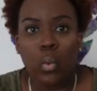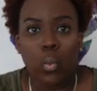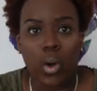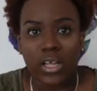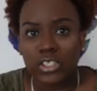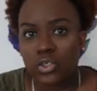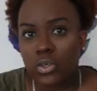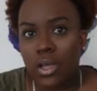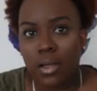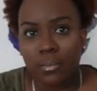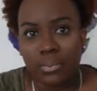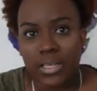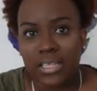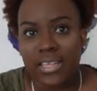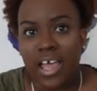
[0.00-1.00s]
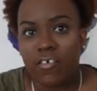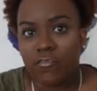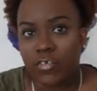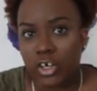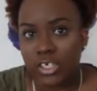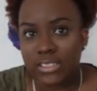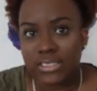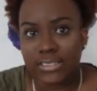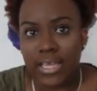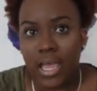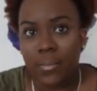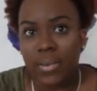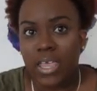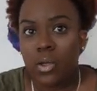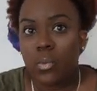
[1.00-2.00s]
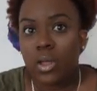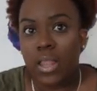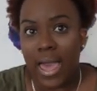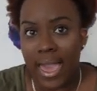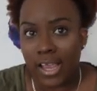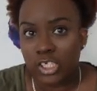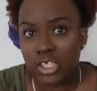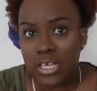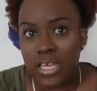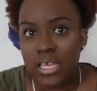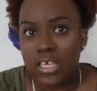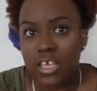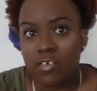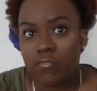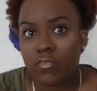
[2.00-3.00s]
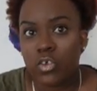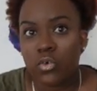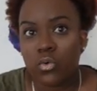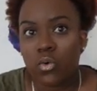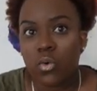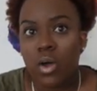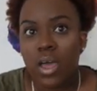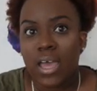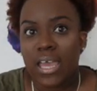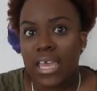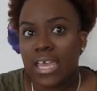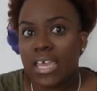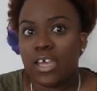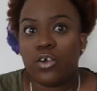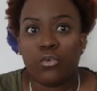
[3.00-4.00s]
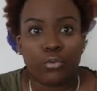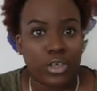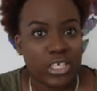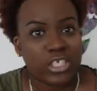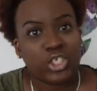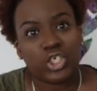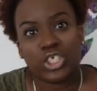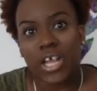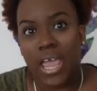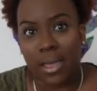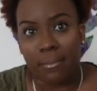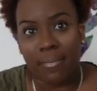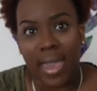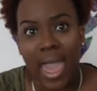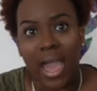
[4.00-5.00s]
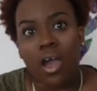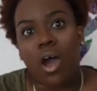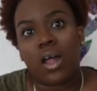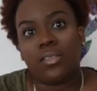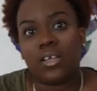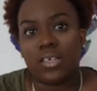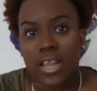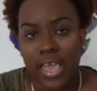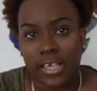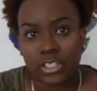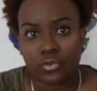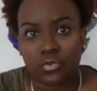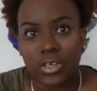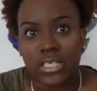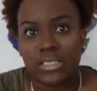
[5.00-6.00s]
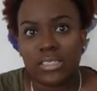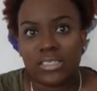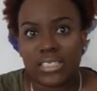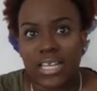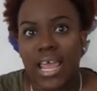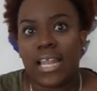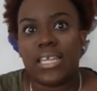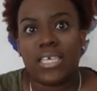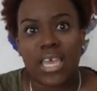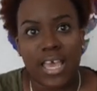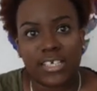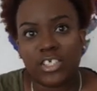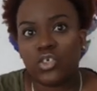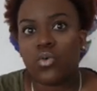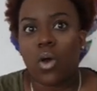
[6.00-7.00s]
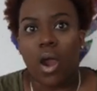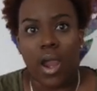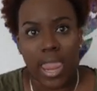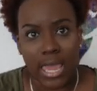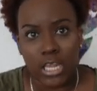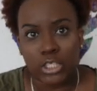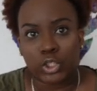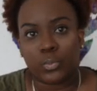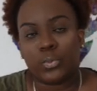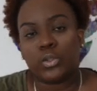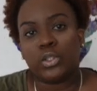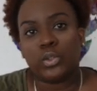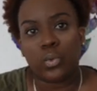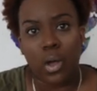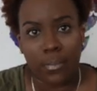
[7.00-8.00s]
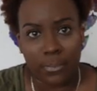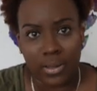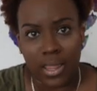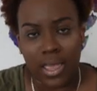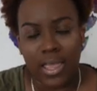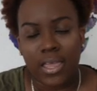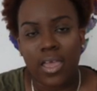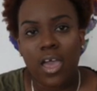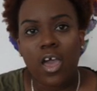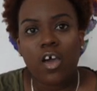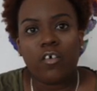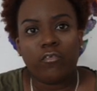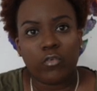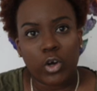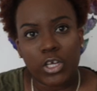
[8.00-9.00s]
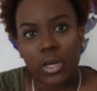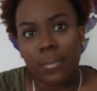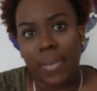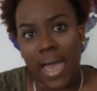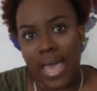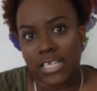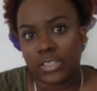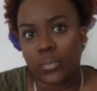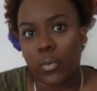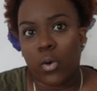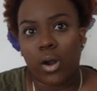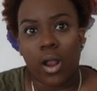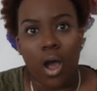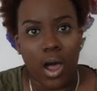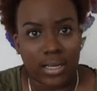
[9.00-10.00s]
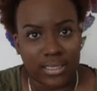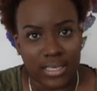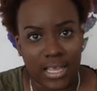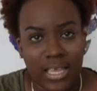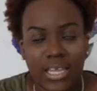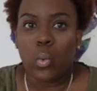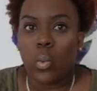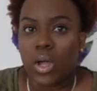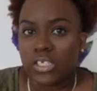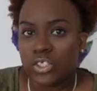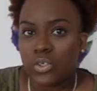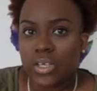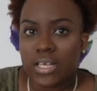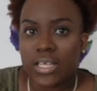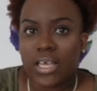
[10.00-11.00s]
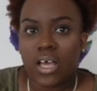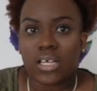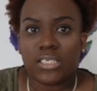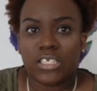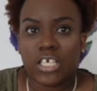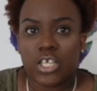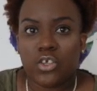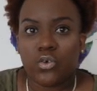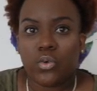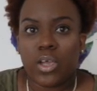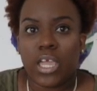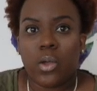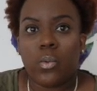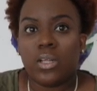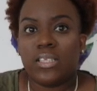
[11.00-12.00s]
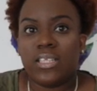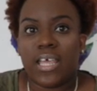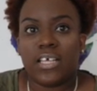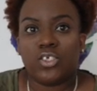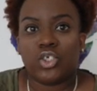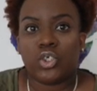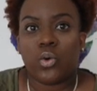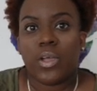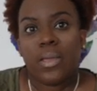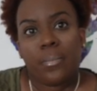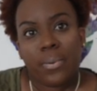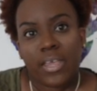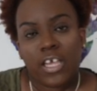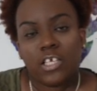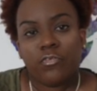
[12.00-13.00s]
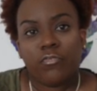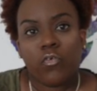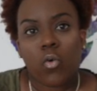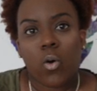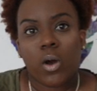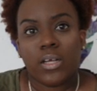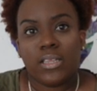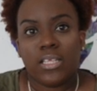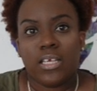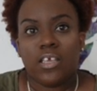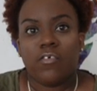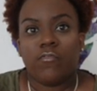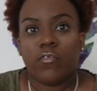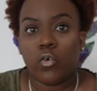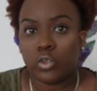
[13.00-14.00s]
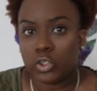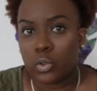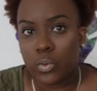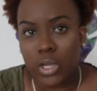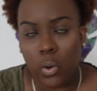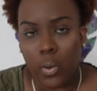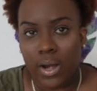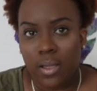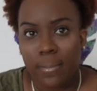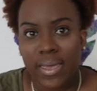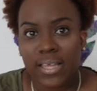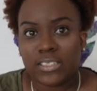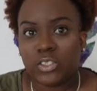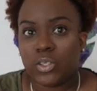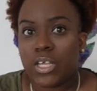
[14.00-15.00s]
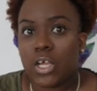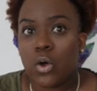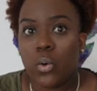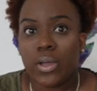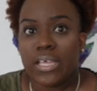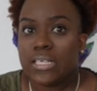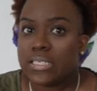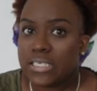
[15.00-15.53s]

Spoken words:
Once you complete that first step, it will actually give you a green check mark on the next screen to say that yes, you are eligible to apply for your passport online. Once you click continue, it will then show a page for the photo requirements. So they go in